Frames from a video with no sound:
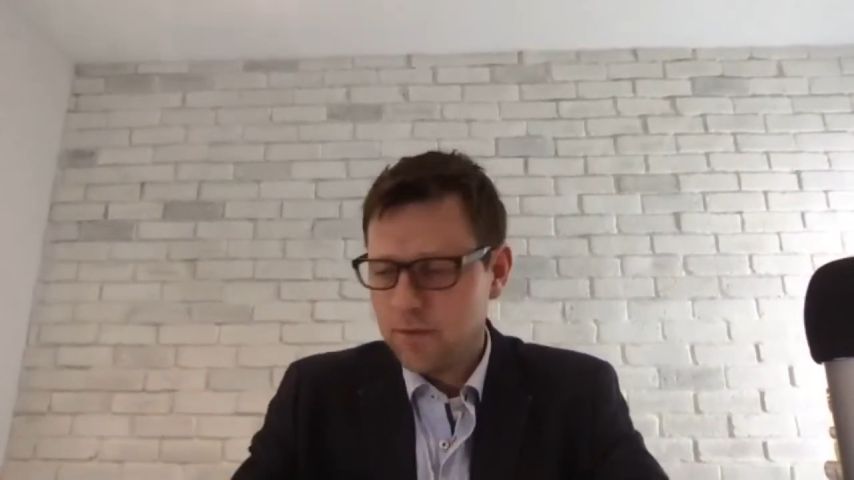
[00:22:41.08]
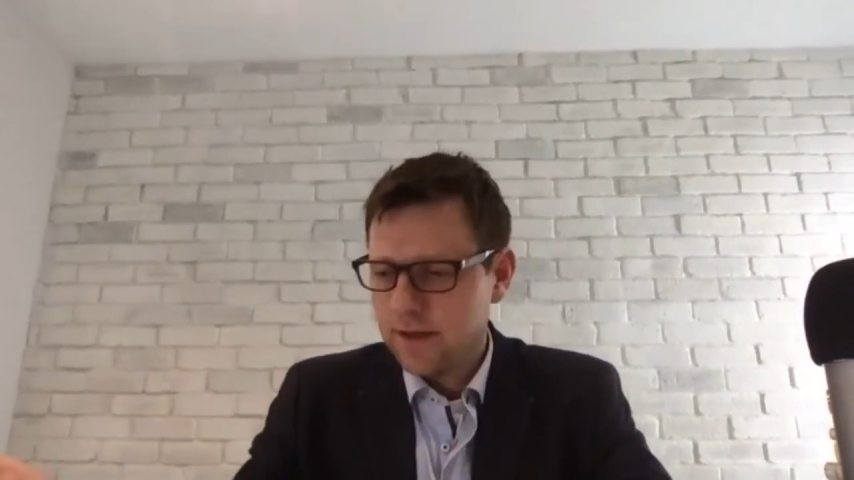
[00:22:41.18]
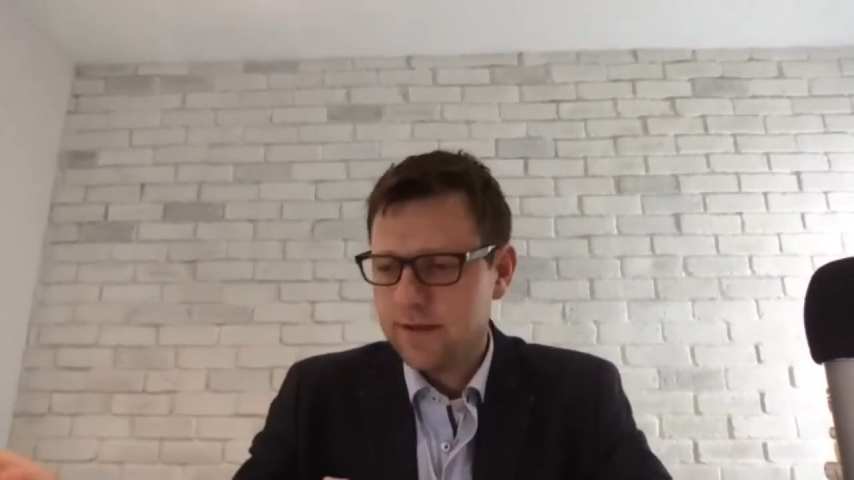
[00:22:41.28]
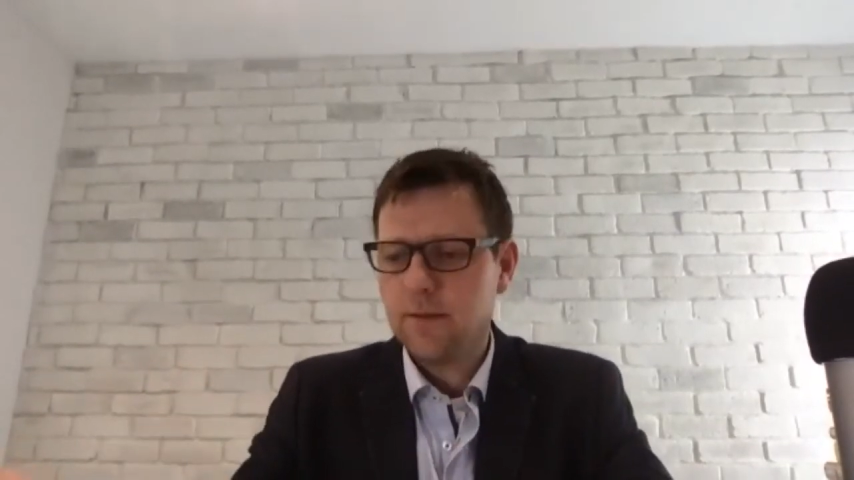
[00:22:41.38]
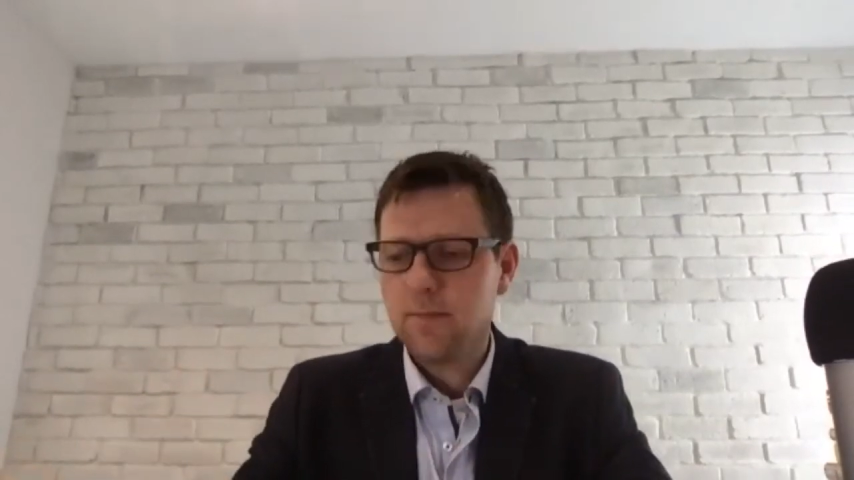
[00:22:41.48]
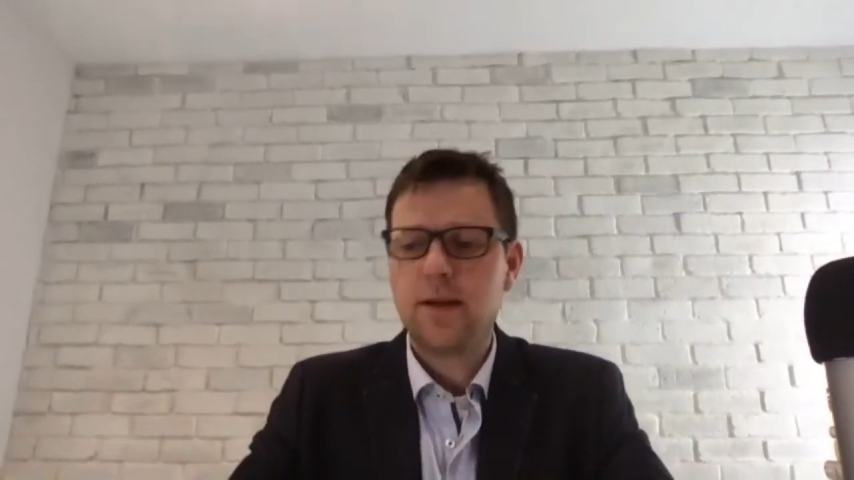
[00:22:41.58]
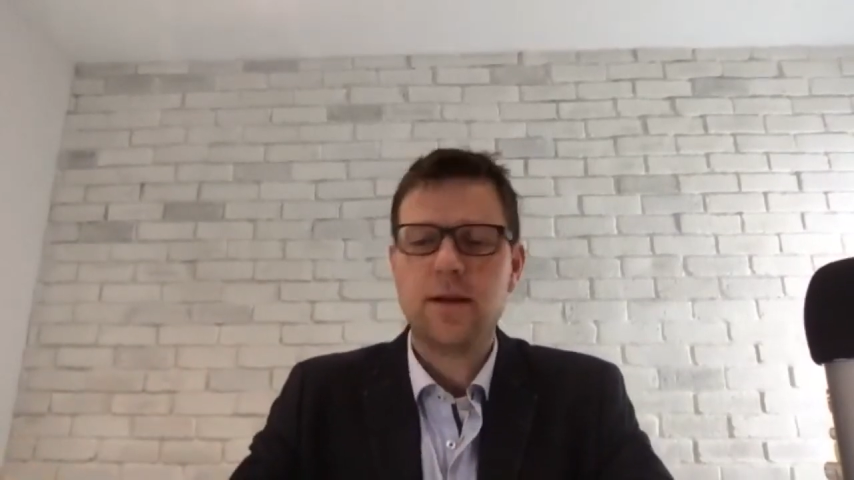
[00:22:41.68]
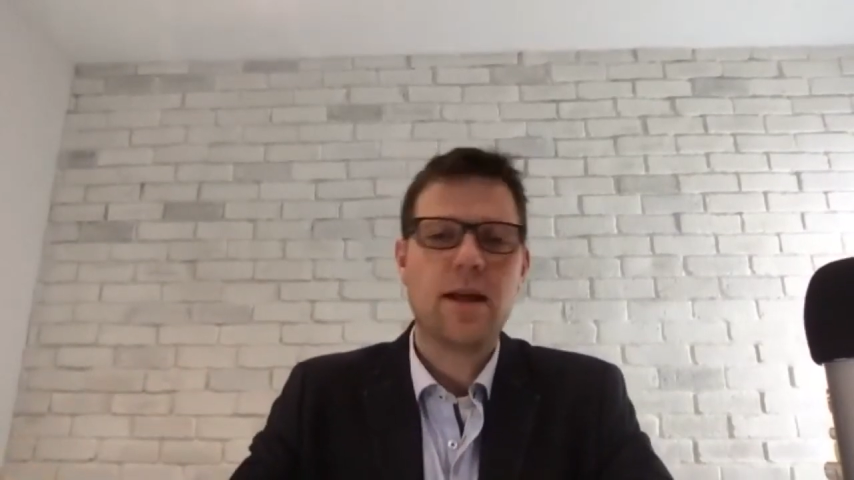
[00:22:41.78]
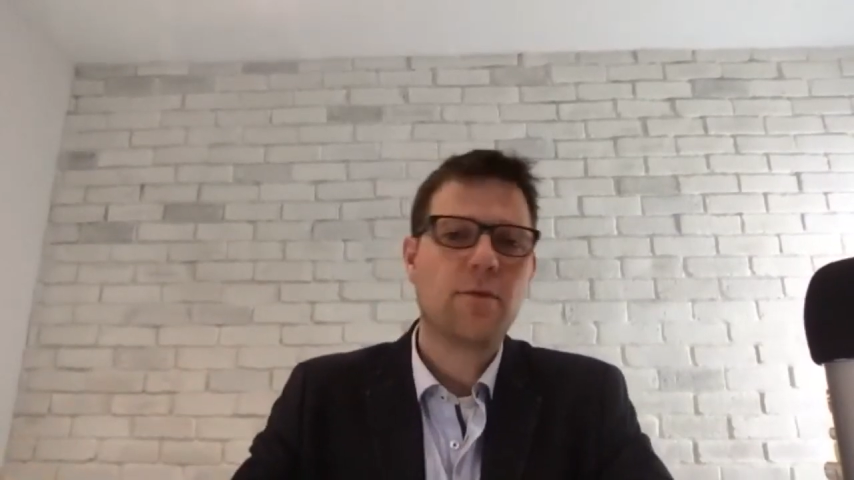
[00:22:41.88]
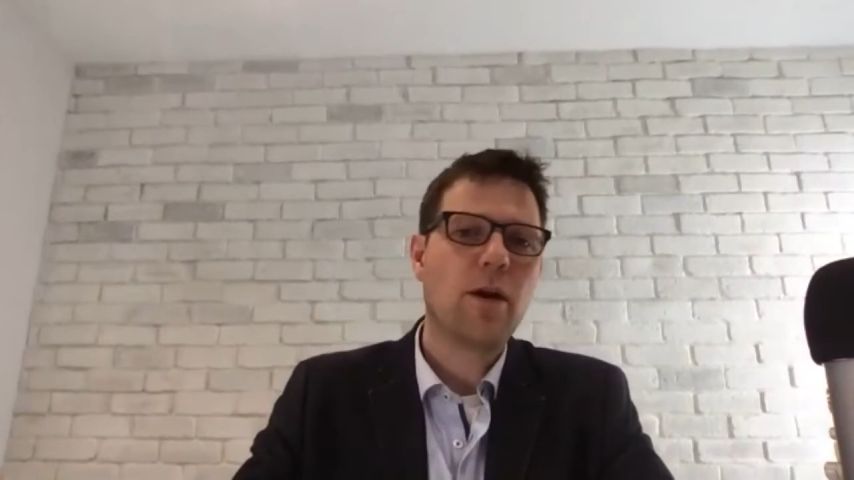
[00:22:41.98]
system
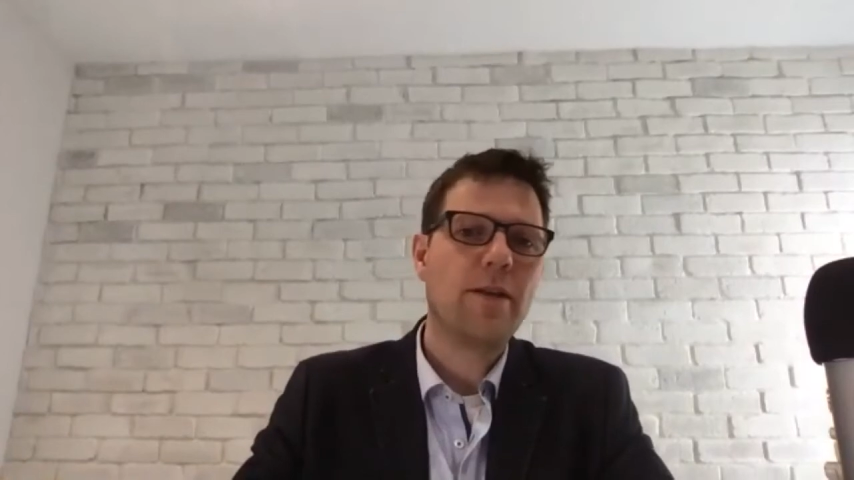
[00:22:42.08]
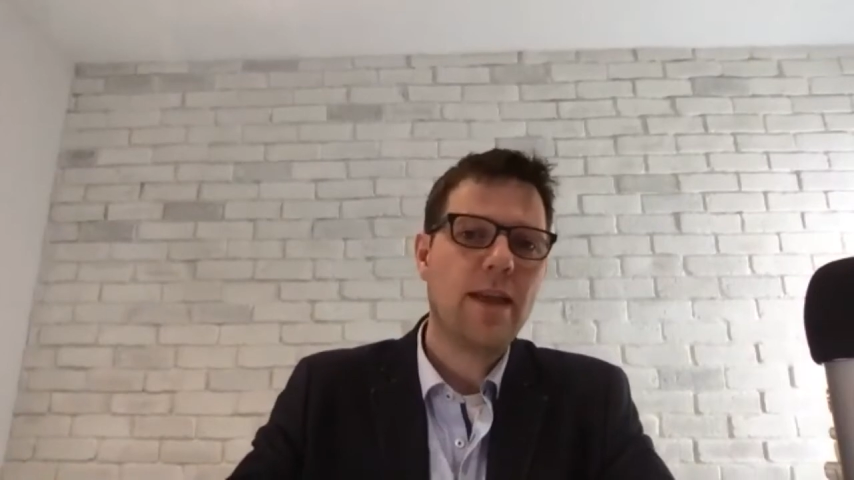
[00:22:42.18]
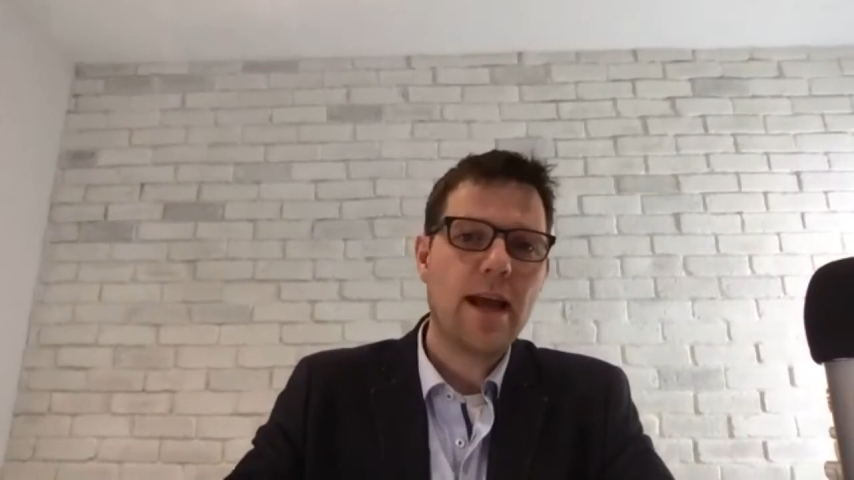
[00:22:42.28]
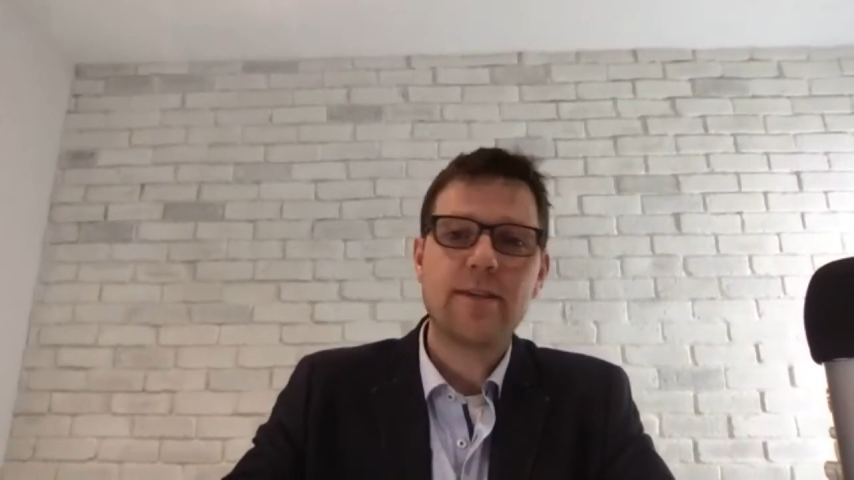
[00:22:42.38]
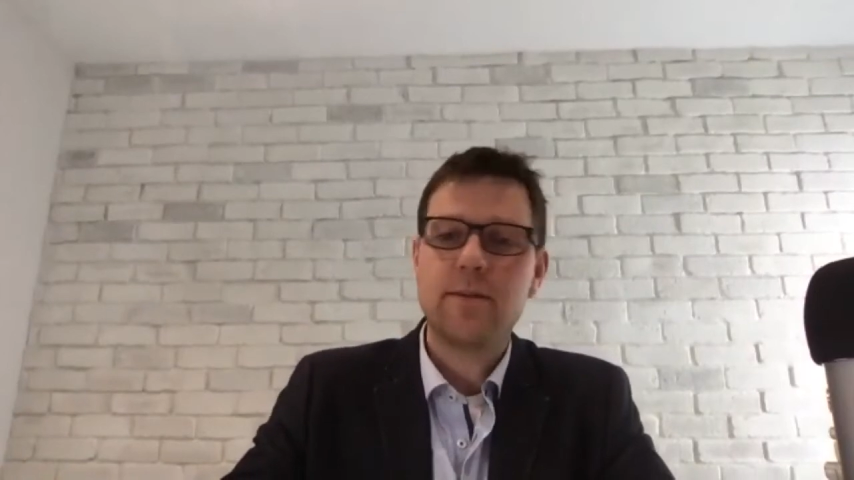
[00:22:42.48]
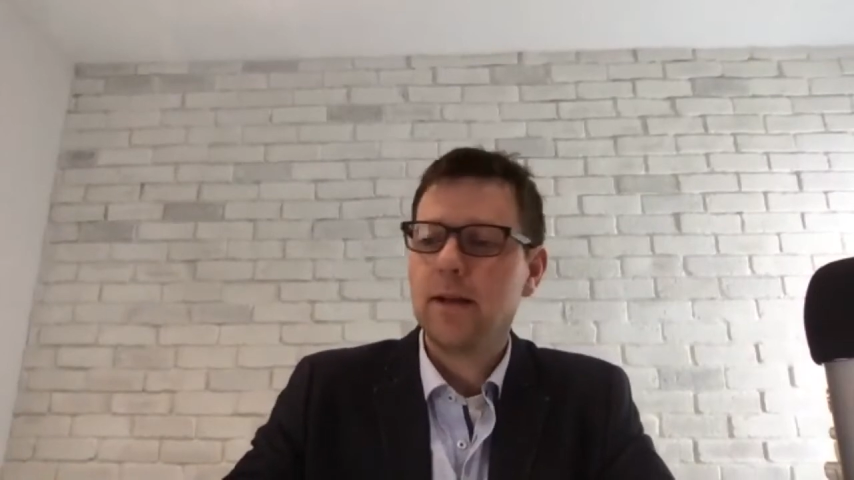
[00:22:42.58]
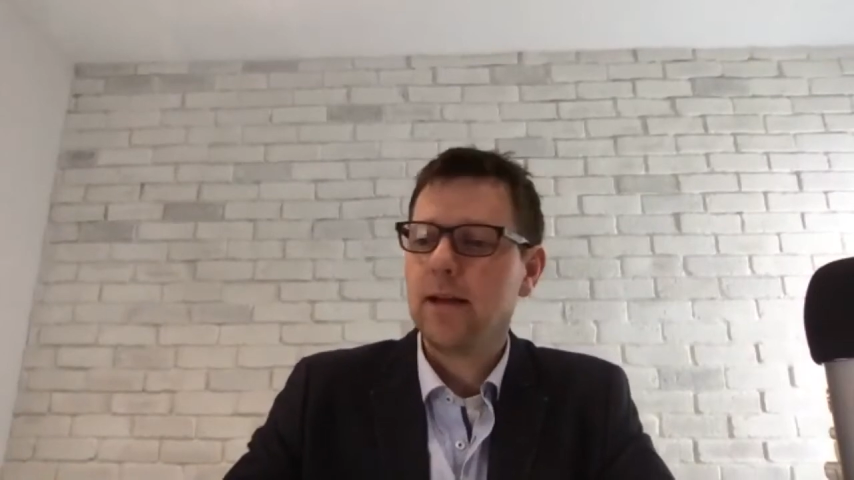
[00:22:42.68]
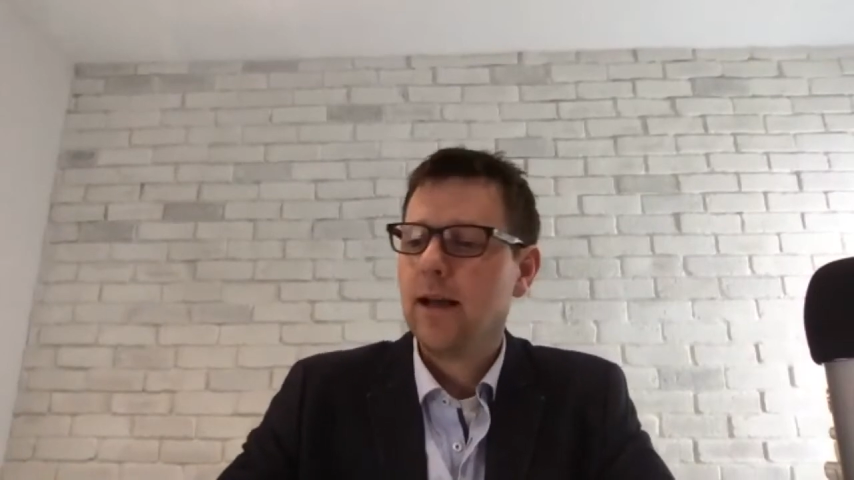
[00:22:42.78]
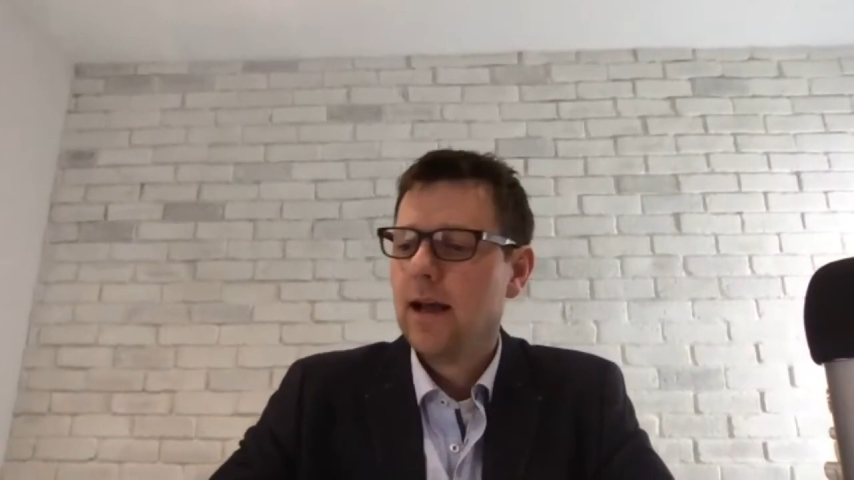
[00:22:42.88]
and write the estimate.